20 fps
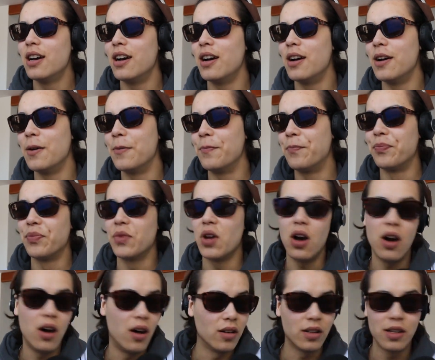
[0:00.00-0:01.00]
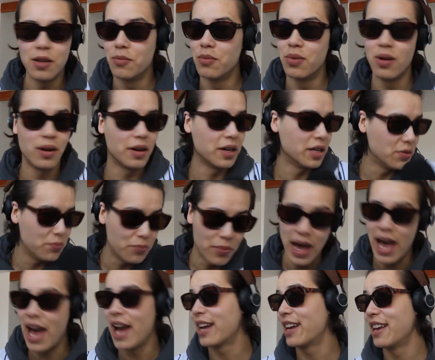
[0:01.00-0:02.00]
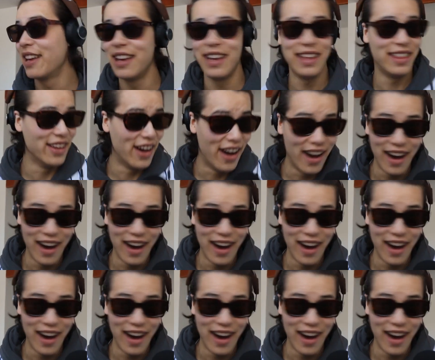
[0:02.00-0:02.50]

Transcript: Hulkenberg is back in the